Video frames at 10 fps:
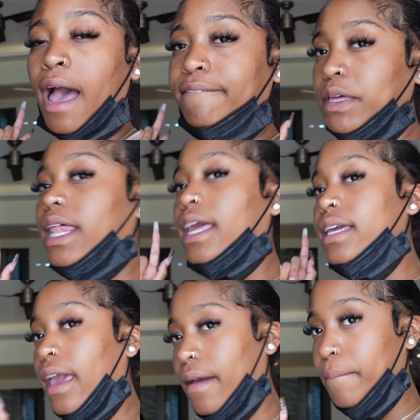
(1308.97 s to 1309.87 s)
I feel like
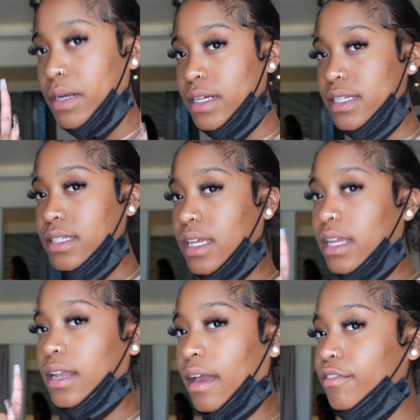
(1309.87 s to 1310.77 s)
cameras
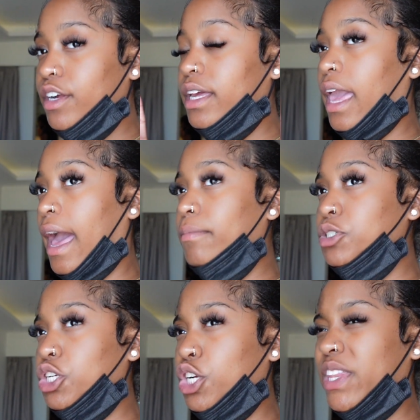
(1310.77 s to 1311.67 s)
never
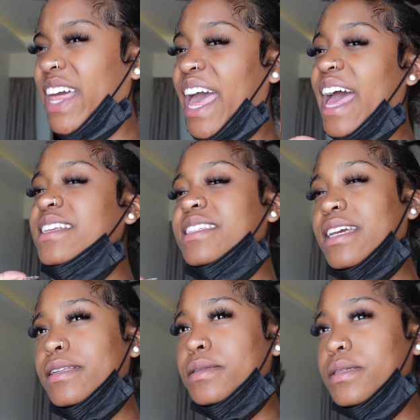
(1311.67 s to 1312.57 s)
capture the
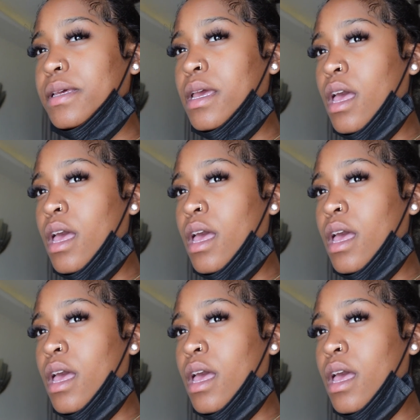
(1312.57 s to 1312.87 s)
essence